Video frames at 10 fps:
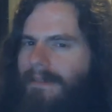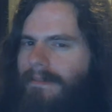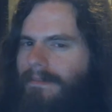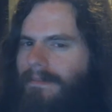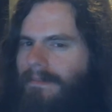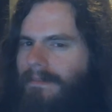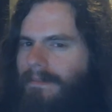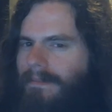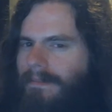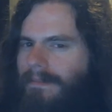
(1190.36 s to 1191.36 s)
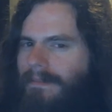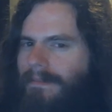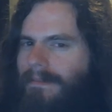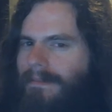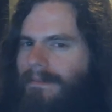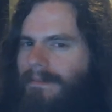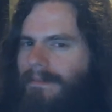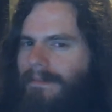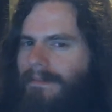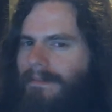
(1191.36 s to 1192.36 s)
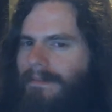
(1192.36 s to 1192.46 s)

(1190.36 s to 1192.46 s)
Nobody speaks.